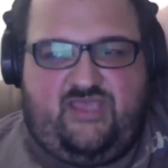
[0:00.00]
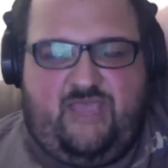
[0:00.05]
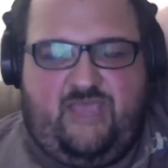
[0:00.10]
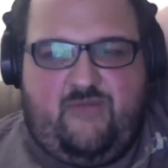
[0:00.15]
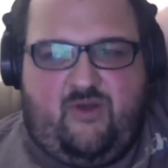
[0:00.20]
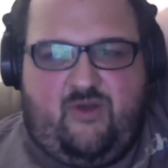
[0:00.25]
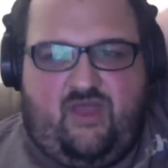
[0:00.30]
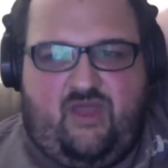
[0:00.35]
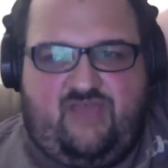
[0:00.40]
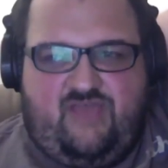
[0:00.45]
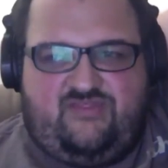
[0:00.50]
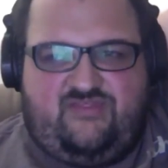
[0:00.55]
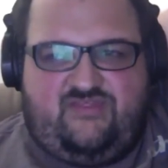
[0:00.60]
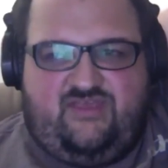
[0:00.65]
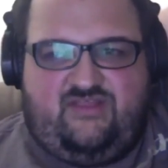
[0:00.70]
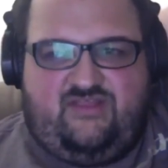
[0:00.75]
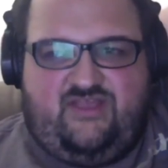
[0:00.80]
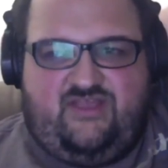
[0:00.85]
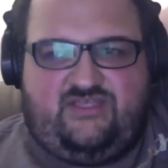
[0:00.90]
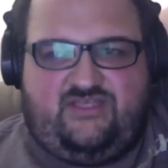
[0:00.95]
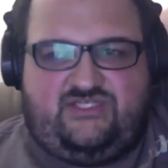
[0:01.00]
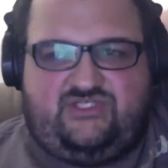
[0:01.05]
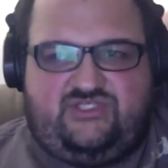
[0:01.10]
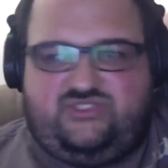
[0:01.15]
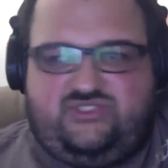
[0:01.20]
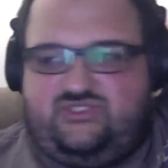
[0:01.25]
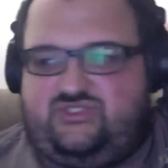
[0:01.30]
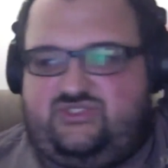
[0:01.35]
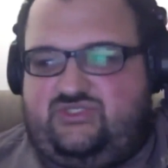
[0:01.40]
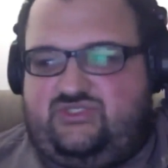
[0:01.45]
It came out, I think, like
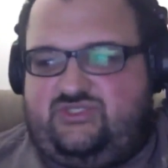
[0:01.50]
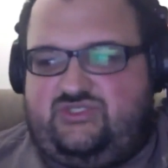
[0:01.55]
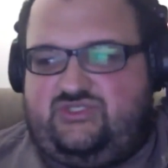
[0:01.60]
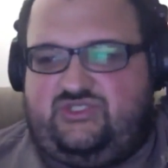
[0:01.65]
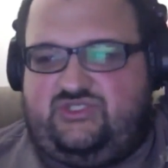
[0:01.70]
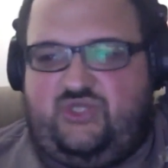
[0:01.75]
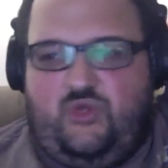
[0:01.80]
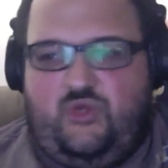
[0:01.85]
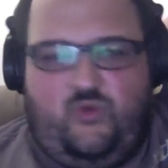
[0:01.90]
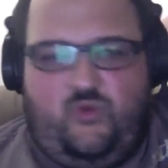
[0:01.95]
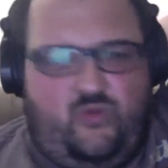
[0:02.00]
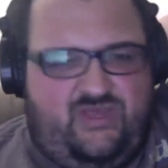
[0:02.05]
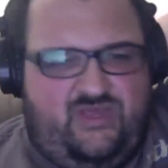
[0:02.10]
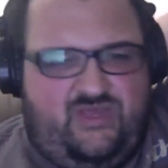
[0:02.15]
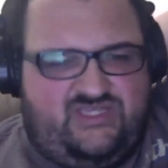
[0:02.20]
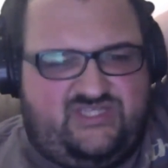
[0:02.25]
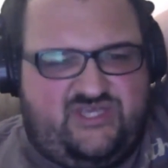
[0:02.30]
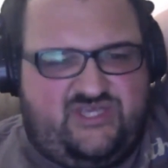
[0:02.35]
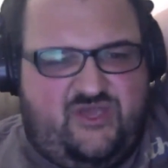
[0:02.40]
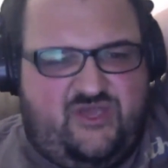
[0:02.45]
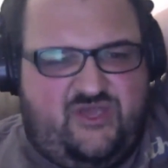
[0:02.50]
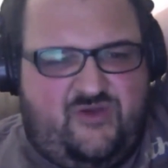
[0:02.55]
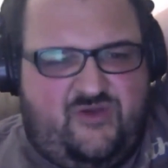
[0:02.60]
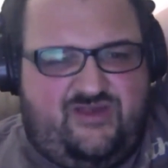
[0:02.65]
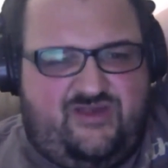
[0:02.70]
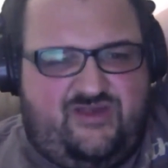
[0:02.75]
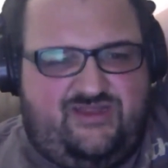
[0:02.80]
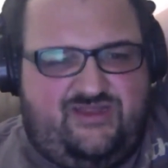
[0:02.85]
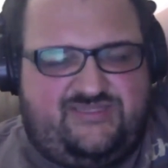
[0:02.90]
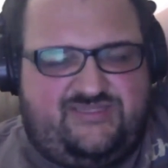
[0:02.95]
2 weeks ago,
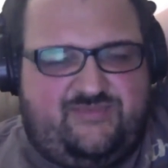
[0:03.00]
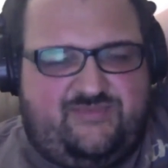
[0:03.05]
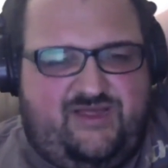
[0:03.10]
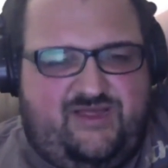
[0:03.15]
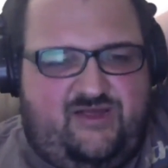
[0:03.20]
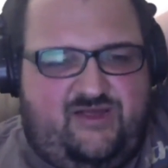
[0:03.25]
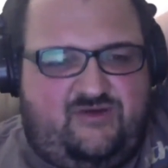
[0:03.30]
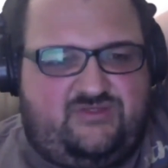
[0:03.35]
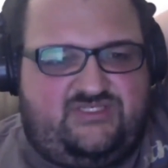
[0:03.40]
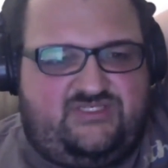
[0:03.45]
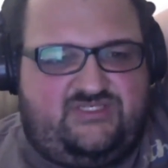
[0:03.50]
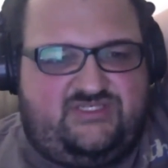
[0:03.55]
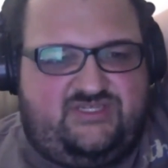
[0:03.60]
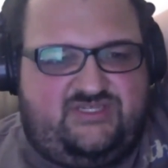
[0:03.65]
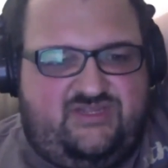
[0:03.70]
and it's about,